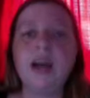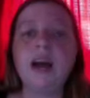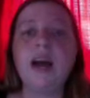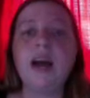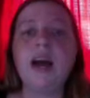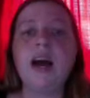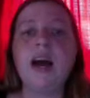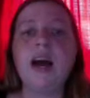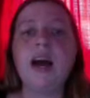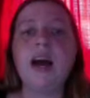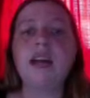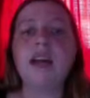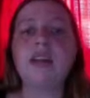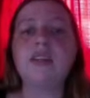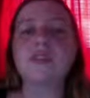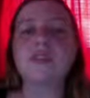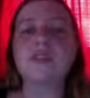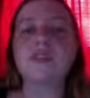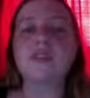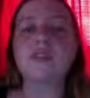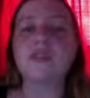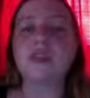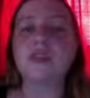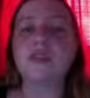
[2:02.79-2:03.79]
I
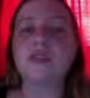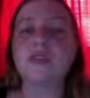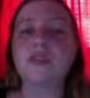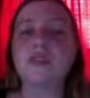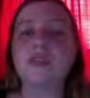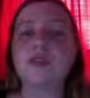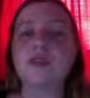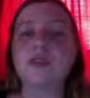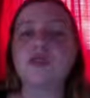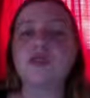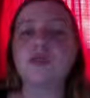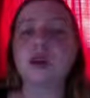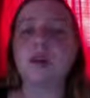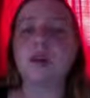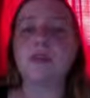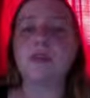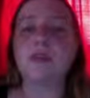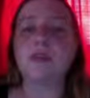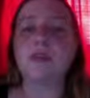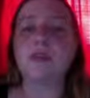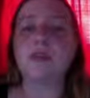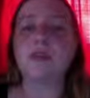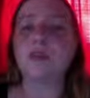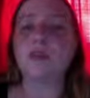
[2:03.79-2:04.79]
also like to do drop
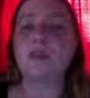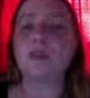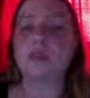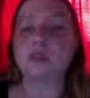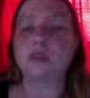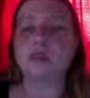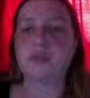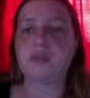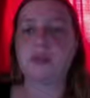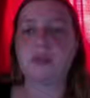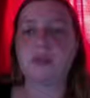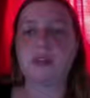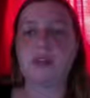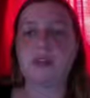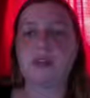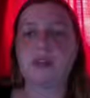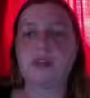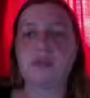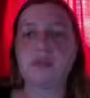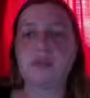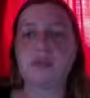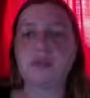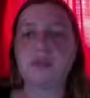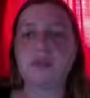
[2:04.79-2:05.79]
code visual
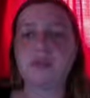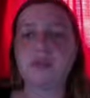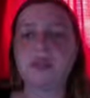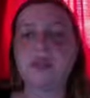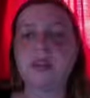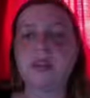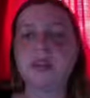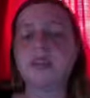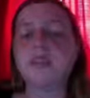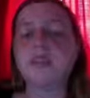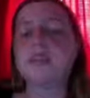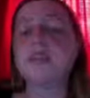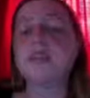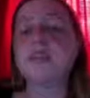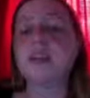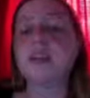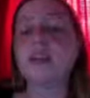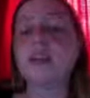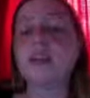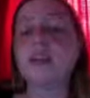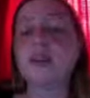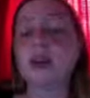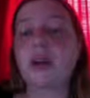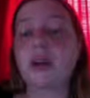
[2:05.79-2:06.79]
helpers. This is
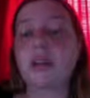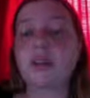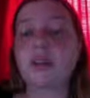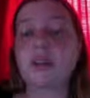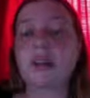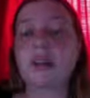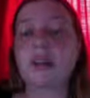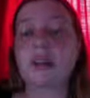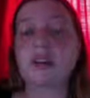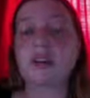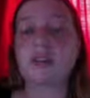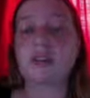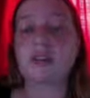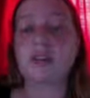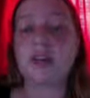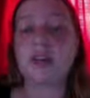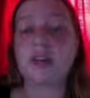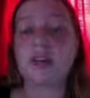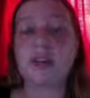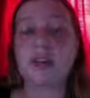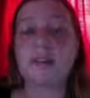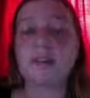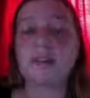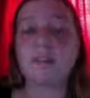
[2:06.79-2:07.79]
another aid that I
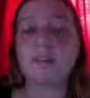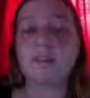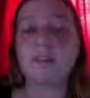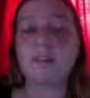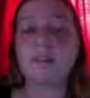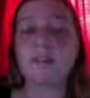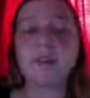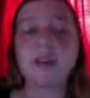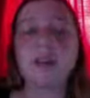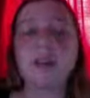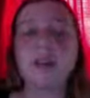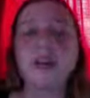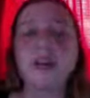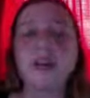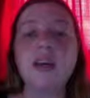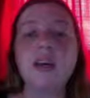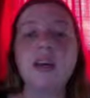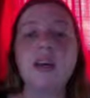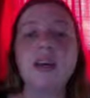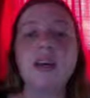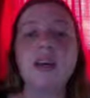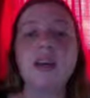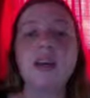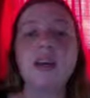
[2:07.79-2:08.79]
create.
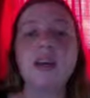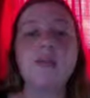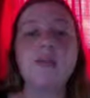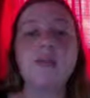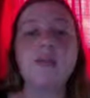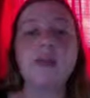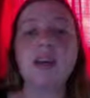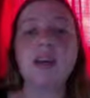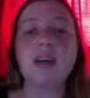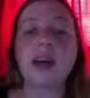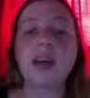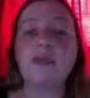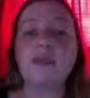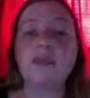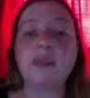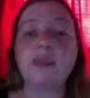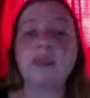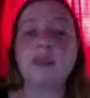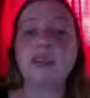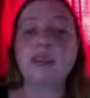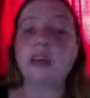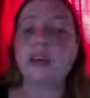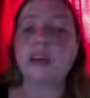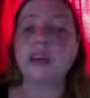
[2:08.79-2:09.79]
It will have the
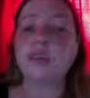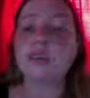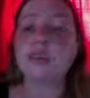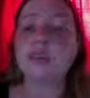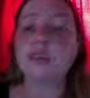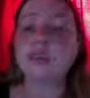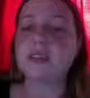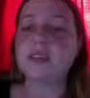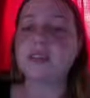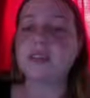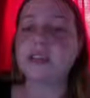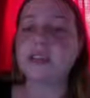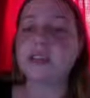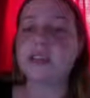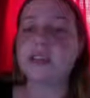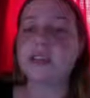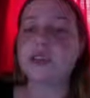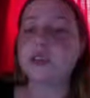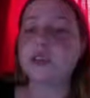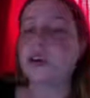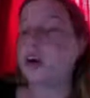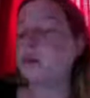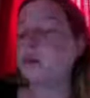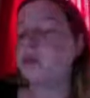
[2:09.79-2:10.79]
letters that each
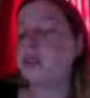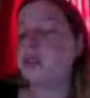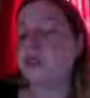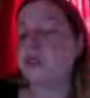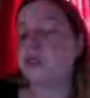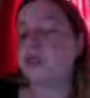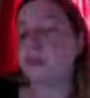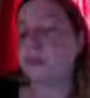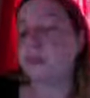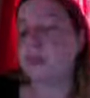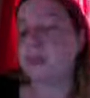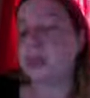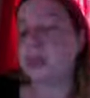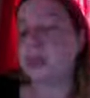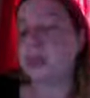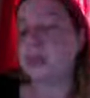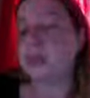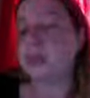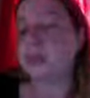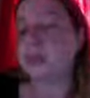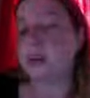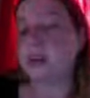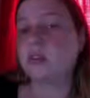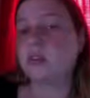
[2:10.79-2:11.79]
object
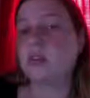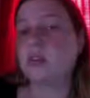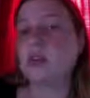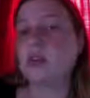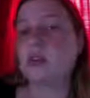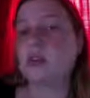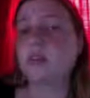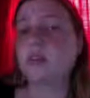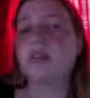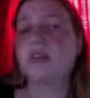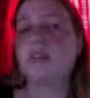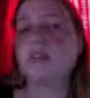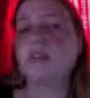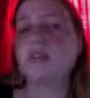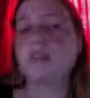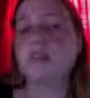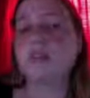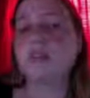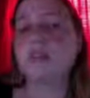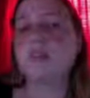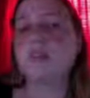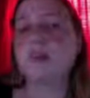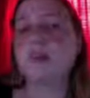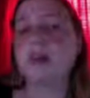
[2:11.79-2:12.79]
represents along with the
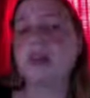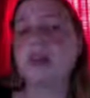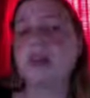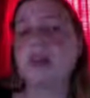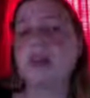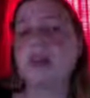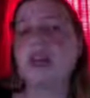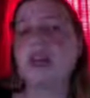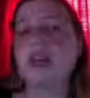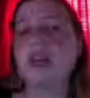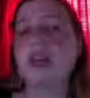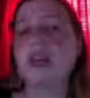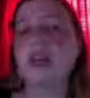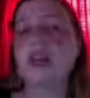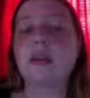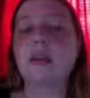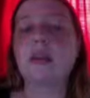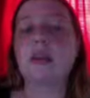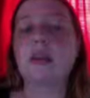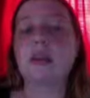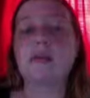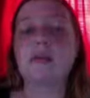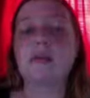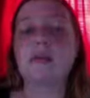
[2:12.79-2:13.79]
correct spelling and the
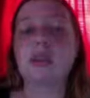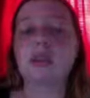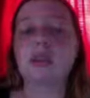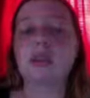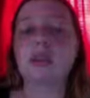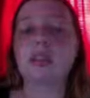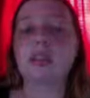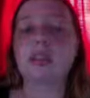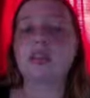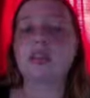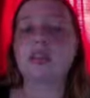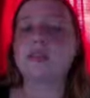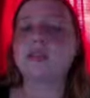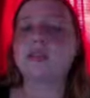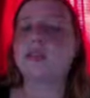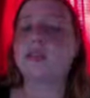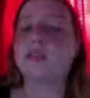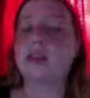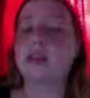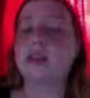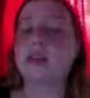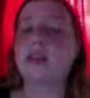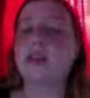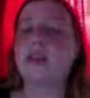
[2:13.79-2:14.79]
object again so
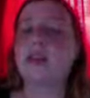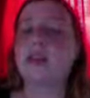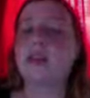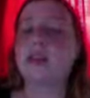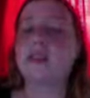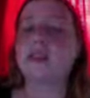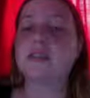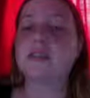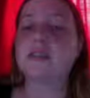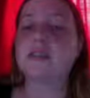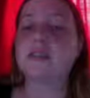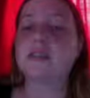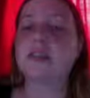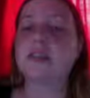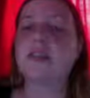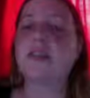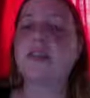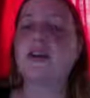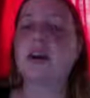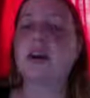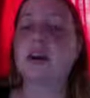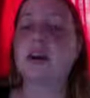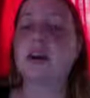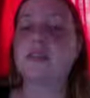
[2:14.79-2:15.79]
that they can see the
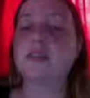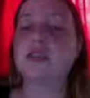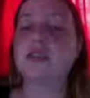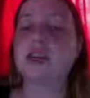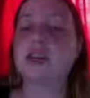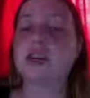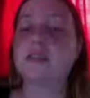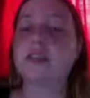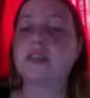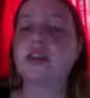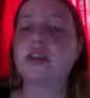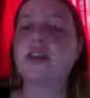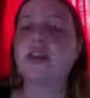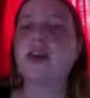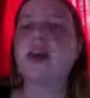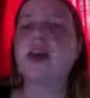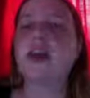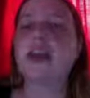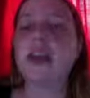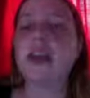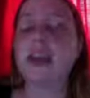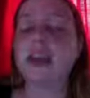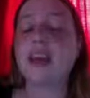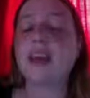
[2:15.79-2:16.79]
object
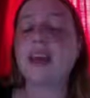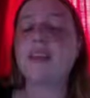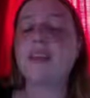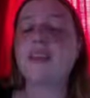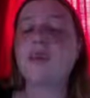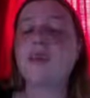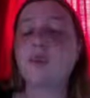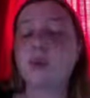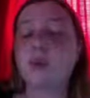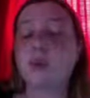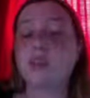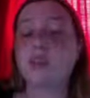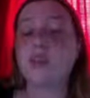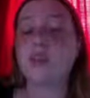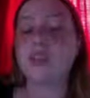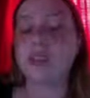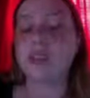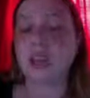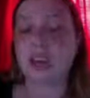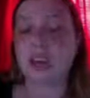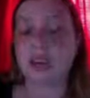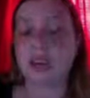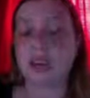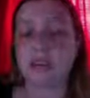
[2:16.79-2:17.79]
and the word
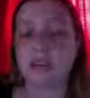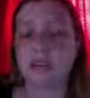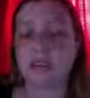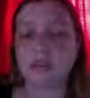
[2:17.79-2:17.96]
together.